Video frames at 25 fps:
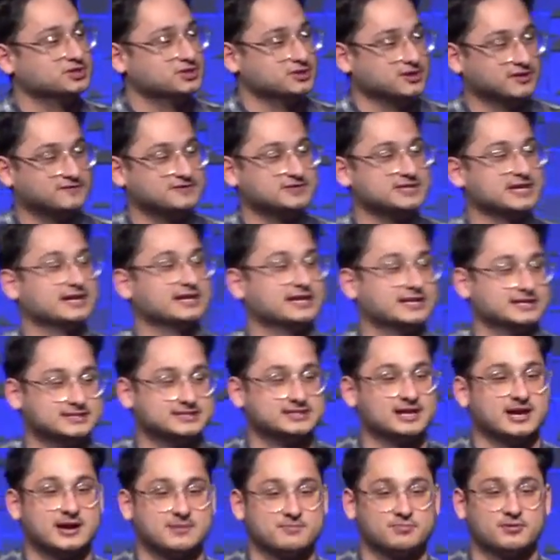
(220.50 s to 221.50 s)
you have said end
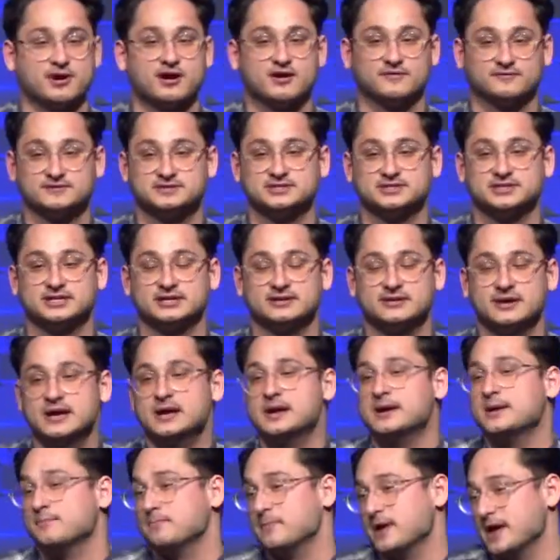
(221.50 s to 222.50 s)
time prophecy?
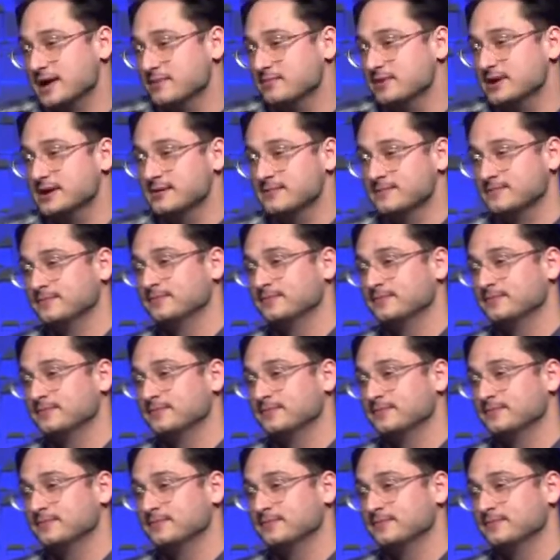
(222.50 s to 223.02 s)
Maybe.